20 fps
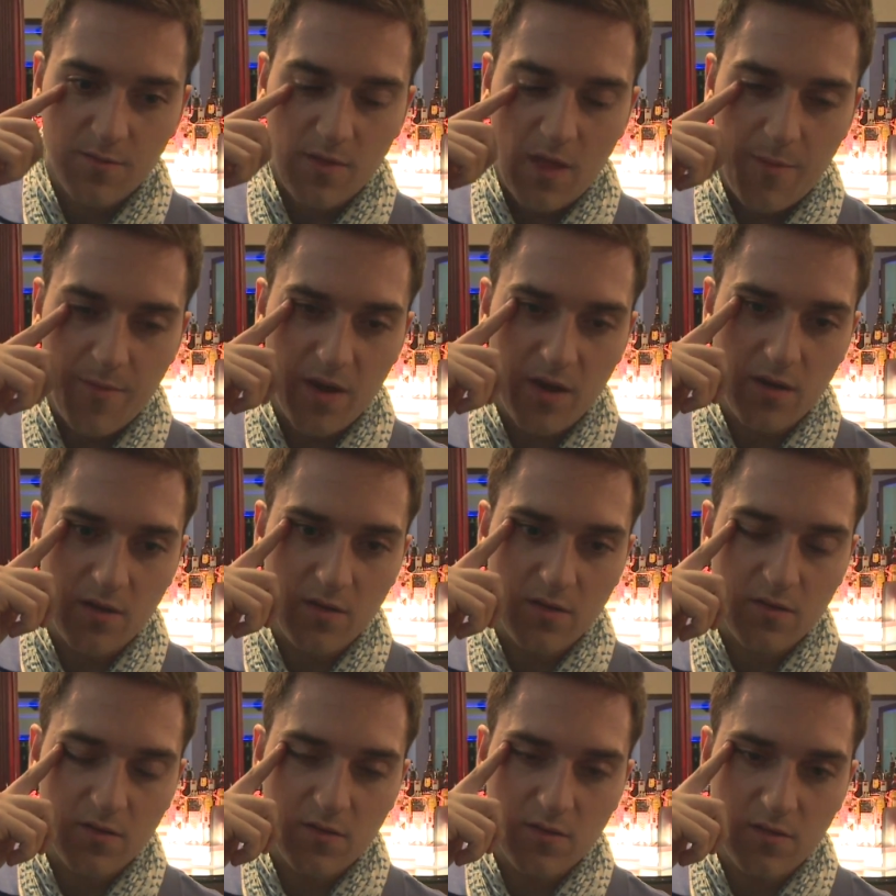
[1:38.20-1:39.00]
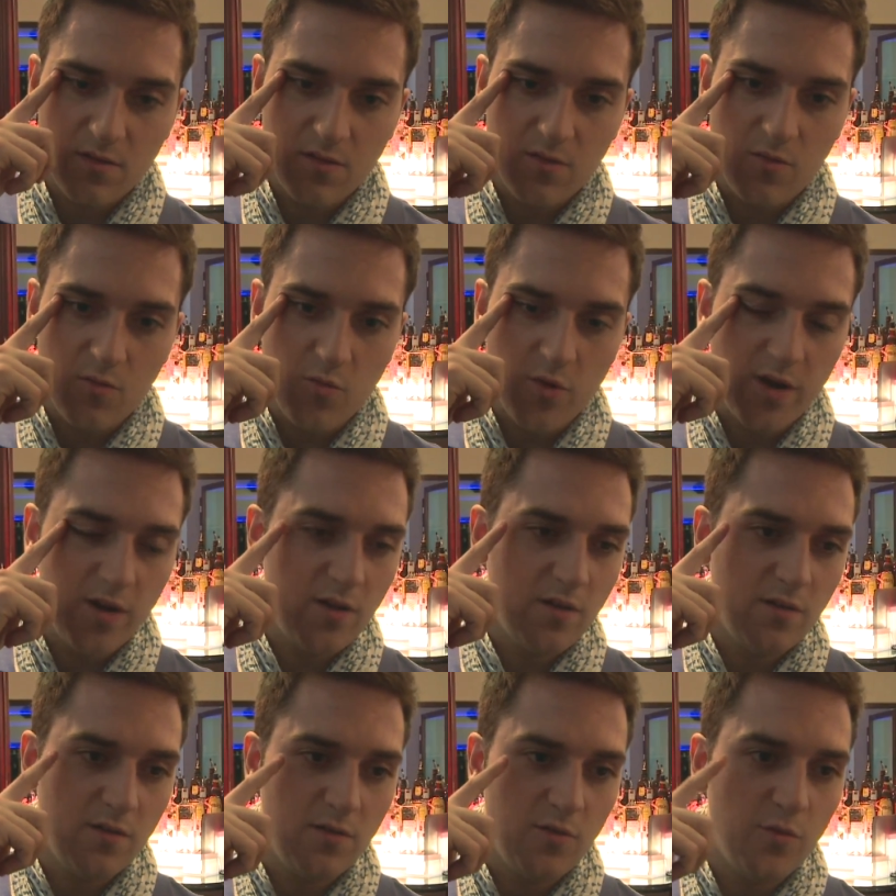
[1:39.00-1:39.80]
I mean,
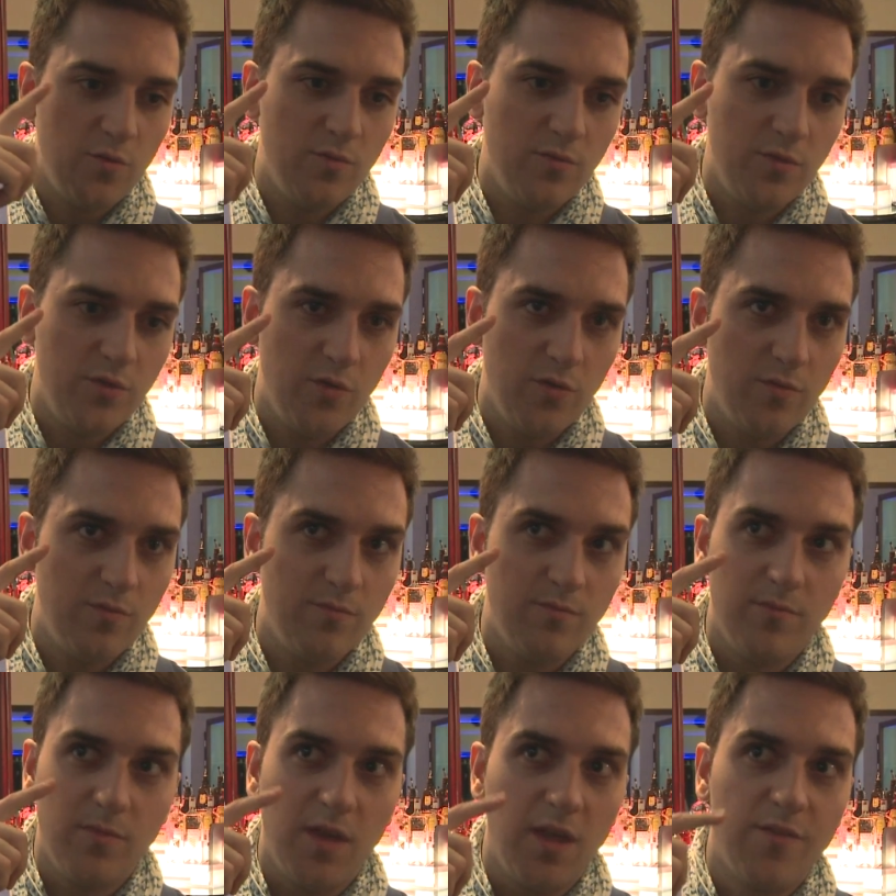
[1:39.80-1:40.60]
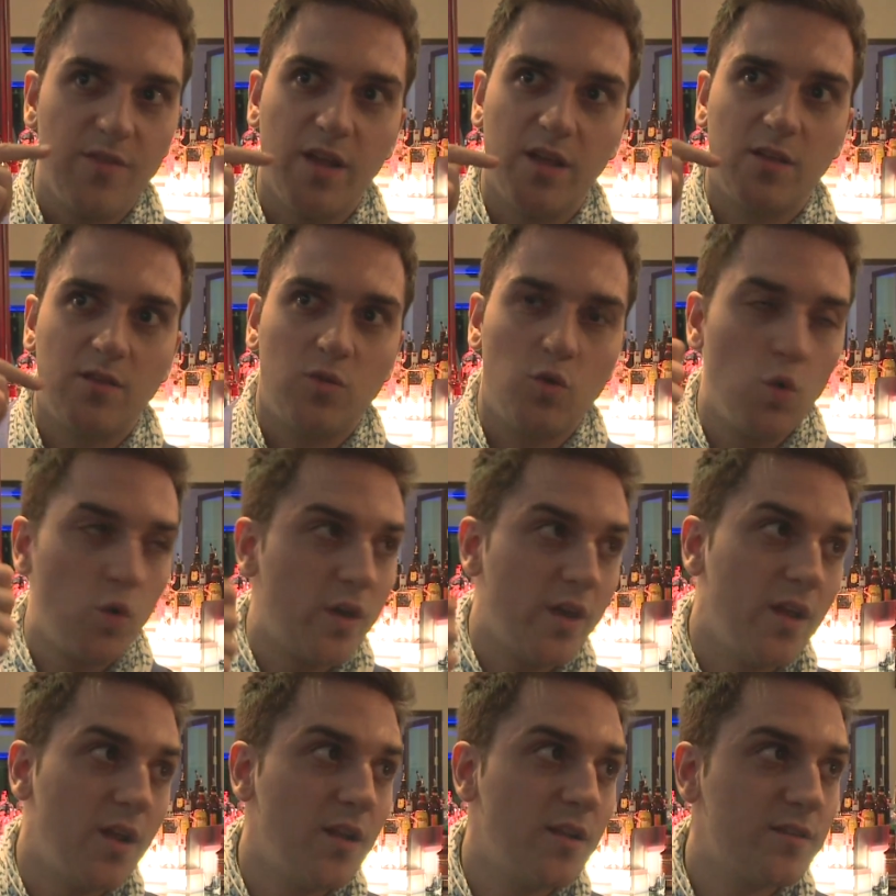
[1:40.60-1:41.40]
when you give 2
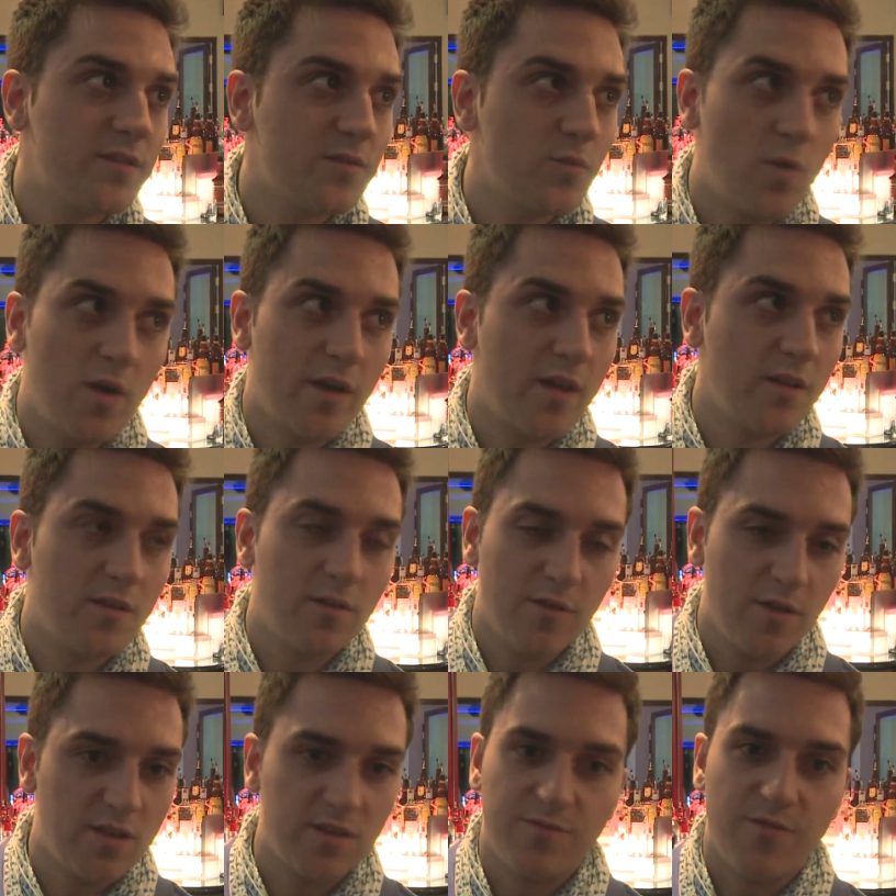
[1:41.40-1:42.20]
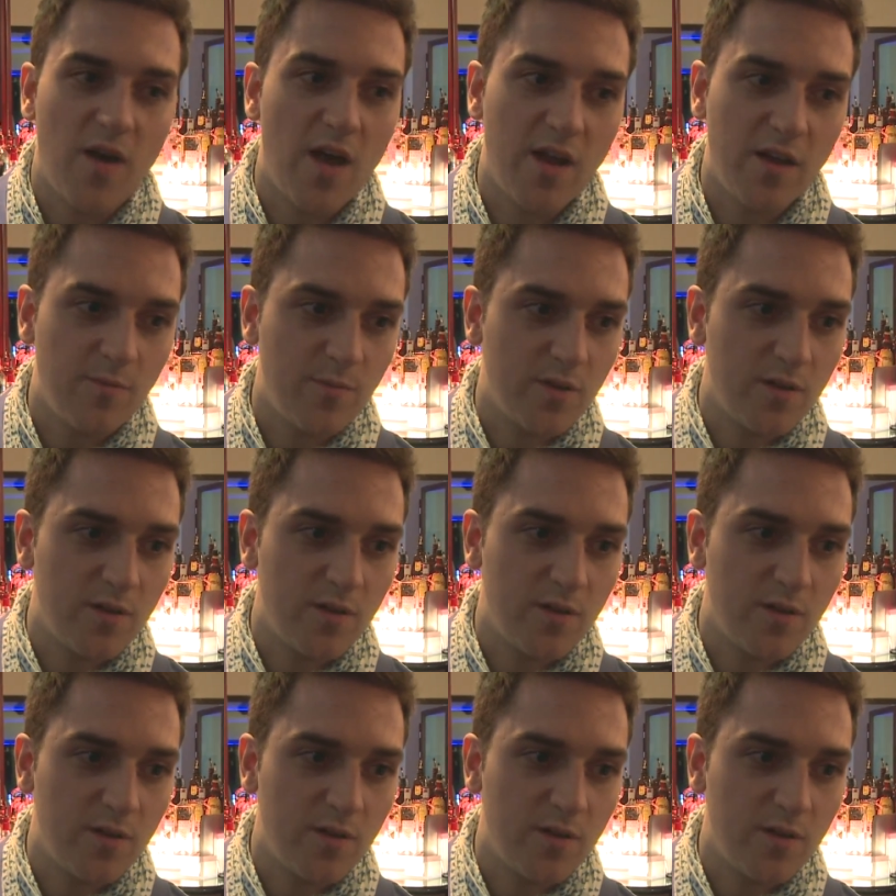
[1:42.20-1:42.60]
kills, 1 kill, 2 kills, fine.